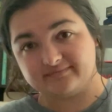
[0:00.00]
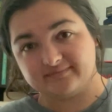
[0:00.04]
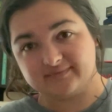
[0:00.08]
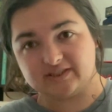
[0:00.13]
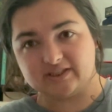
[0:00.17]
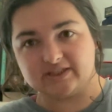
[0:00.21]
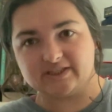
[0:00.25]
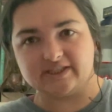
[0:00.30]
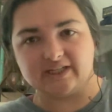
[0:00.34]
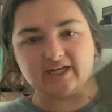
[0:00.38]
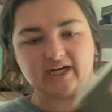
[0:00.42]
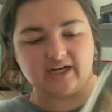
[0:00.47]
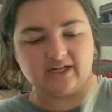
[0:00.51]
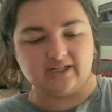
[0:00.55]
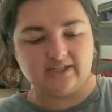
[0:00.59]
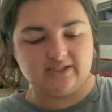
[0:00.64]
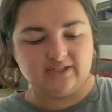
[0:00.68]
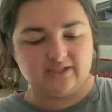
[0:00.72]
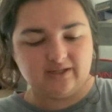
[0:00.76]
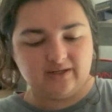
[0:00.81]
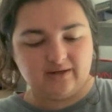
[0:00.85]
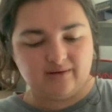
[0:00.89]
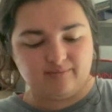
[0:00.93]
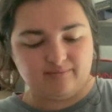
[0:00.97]
yeah,
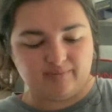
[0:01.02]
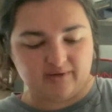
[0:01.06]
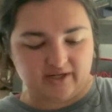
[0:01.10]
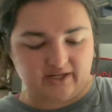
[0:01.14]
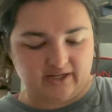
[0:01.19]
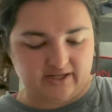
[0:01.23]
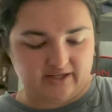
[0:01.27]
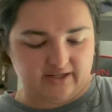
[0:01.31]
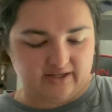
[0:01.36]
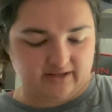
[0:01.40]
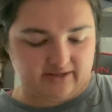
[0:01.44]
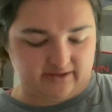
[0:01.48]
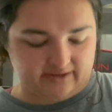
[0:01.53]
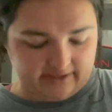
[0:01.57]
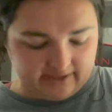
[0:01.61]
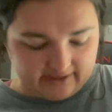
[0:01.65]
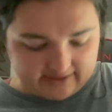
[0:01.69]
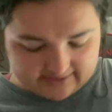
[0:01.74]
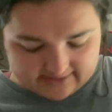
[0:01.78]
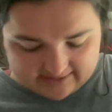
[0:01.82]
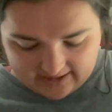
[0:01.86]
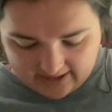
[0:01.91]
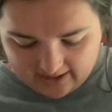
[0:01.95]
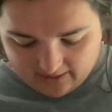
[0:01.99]
but
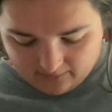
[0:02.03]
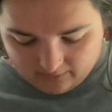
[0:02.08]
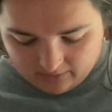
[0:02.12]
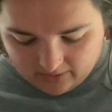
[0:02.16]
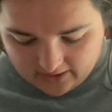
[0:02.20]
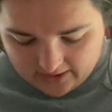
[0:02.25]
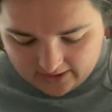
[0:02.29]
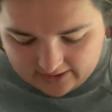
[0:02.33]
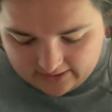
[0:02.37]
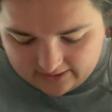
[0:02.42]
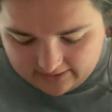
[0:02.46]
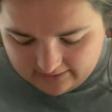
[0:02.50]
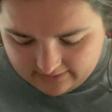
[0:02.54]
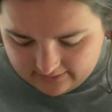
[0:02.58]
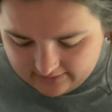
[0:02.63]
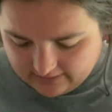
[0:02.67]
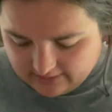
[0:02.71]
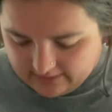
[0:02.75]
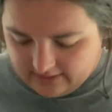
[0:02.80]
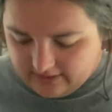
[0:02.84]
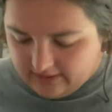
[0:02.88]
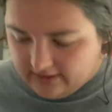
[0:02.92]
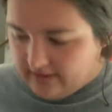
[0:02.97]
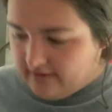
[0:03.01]
there's that one.
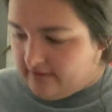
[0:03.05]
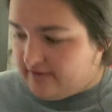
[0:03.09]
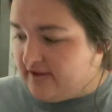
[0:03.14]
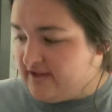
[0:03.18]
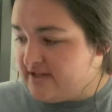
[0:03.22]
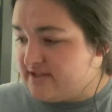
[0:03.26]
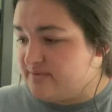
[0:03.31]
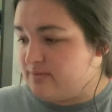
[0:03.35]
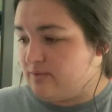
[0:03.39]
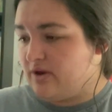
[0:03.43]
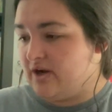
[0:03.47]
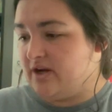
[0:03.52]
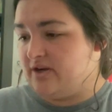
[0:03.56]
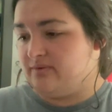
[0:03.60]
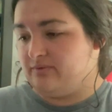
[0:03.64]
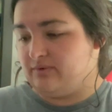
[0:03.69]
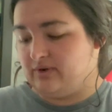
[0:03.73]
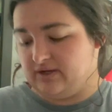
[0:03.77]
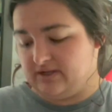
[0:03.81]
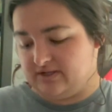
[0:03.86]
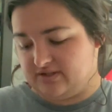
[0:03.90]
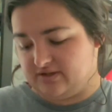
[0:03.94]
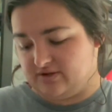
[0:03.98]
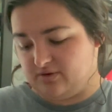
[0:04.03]
This one
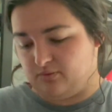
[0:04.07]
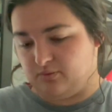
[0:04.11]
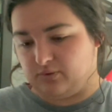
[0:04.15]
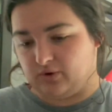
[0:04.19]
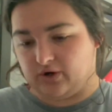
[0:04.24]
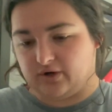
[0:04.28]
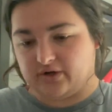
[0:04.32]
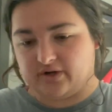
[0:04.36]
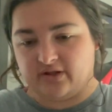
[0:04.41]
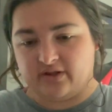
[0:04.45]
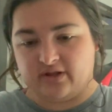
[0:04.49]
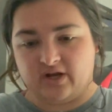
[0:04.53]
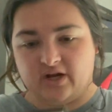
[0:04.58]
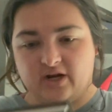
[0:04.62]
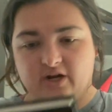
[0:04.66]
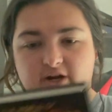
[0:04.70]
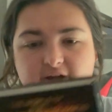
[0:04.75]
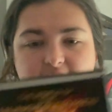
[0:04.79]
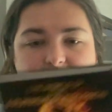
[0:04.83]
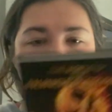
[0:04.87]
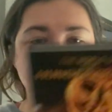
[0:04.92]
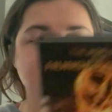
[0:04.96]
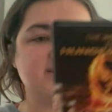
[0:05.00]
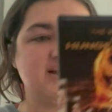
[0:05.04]
was the World of the Hunger
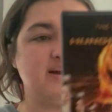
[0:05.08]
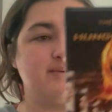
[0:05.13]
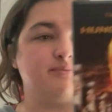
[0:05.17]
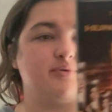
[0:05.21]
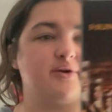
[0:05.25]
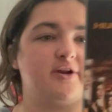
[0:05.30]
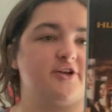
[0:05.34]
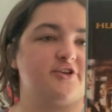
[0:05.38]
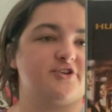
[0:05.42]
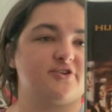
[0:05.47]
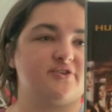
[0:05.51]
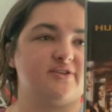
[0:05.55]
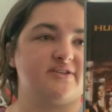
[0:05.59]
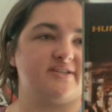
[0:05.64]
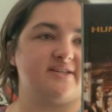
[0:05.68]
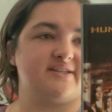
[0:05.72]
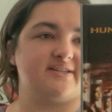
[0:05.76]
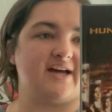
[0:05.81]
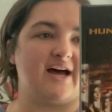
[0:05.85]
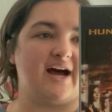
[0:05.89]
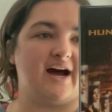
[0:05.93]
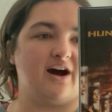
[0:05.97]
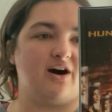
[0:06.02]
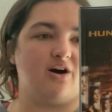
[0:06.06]
Games. I'm pretty sure this is
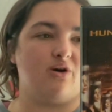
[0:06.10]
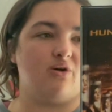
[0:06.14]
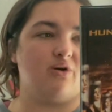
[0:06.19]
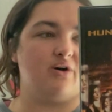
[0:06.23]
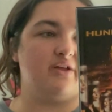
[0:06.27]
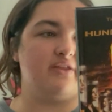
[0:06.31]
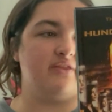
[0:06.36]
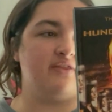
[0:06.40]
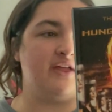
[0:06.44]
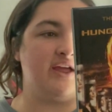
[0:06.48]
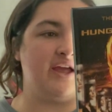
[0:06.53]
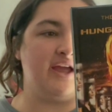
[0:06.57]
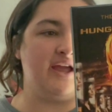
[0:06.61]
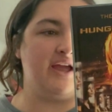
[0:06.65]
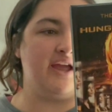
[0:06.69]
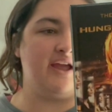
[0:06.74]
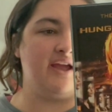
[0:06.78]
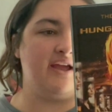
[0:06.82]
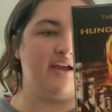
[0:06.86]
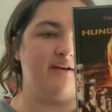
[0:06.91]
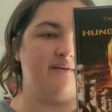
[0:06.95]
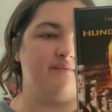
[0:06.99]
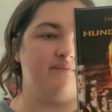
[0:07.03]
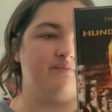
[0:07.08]
how
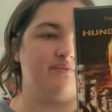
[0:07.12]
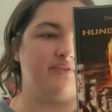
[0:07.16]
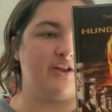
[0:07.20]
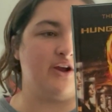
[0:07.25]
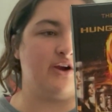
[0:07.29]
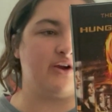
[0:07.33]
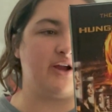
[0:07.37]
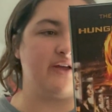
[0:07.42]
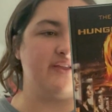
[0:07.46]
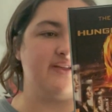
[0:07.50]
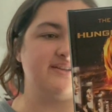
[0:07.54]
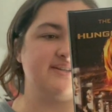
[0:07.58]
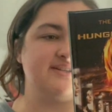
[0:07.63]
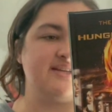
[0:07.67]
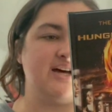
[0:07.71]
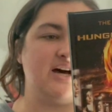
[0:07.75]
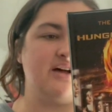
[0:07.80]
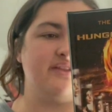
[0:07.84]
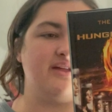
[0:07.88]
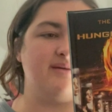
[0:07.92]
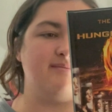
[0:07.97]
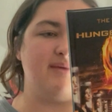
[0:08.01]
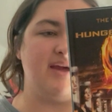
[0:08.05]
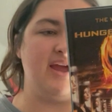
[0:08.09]
they
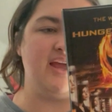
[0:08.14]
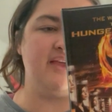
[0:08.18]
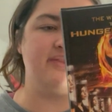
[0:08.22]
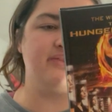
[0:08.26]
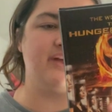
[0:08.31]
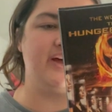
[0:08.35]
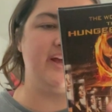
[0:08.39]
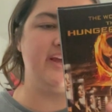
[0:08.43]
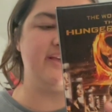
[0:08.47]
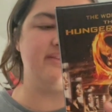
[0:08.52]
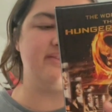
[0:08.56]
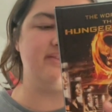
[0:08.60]
made